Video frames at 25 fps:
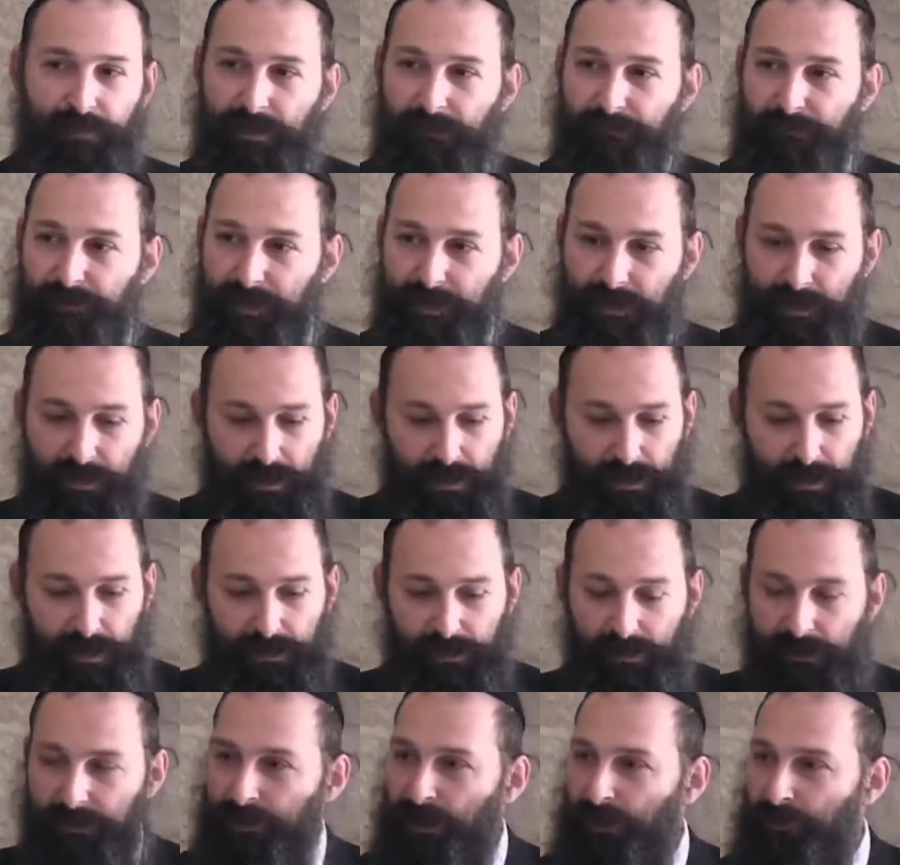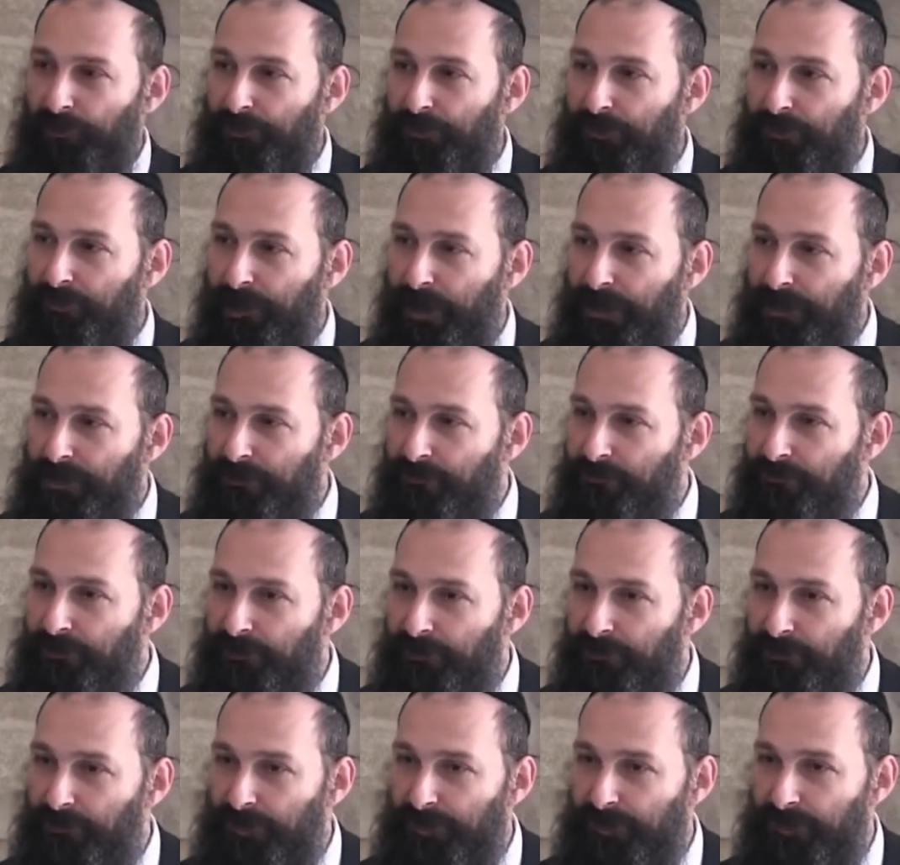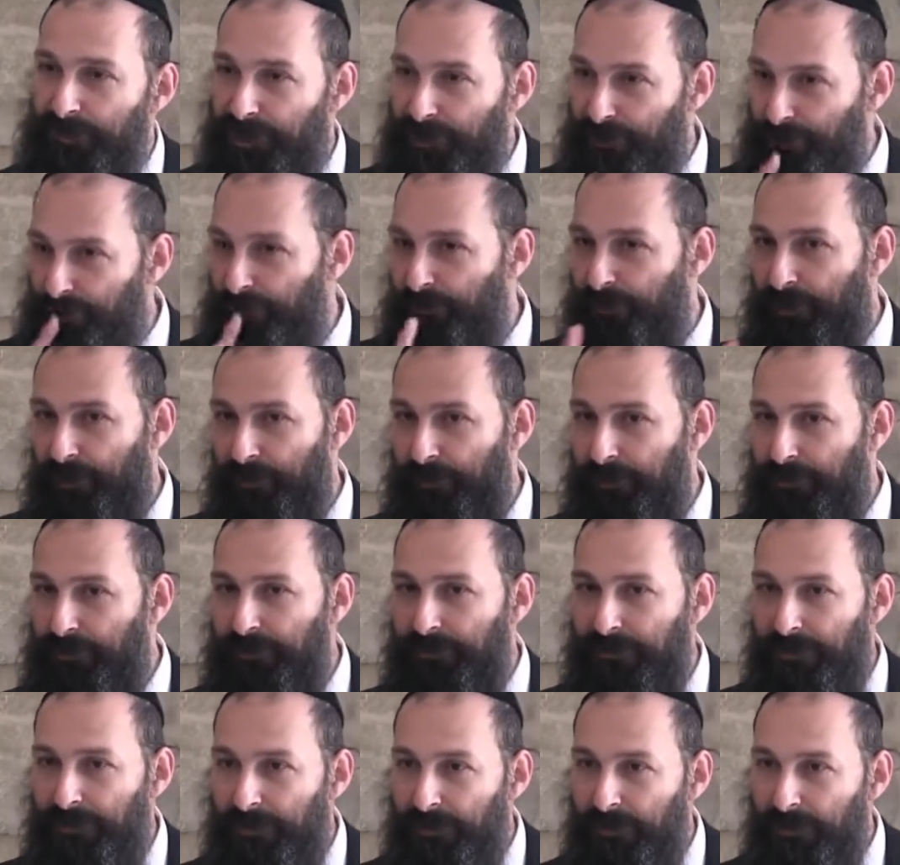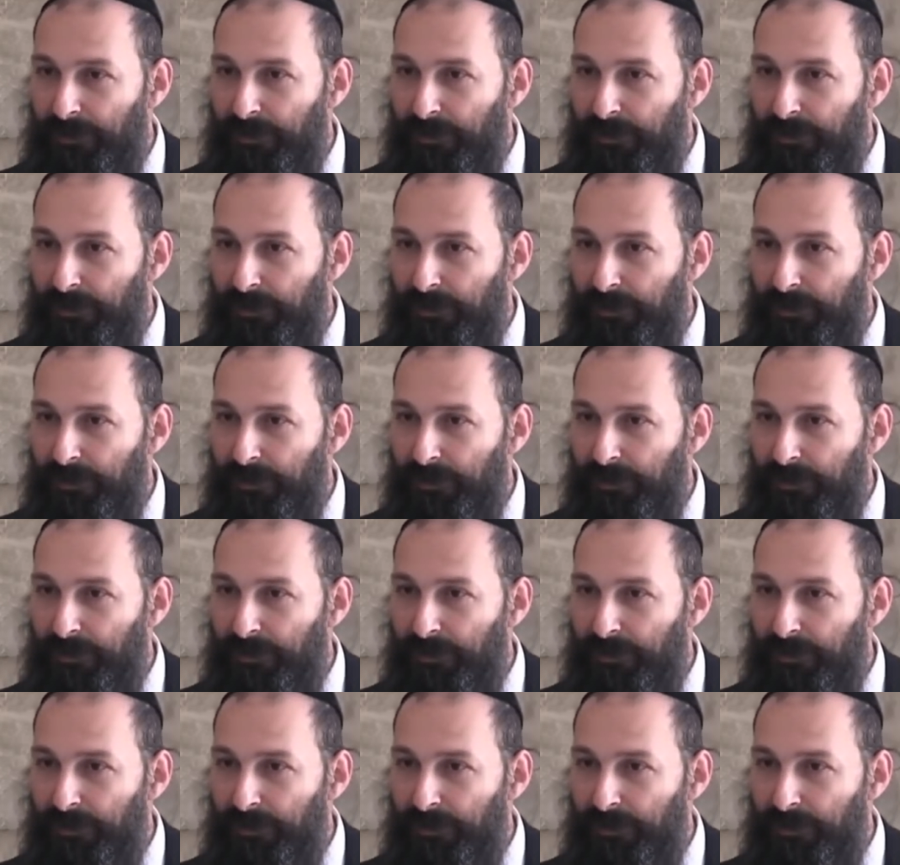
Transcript: by being connected now to the Master of the Universe. Just with my words.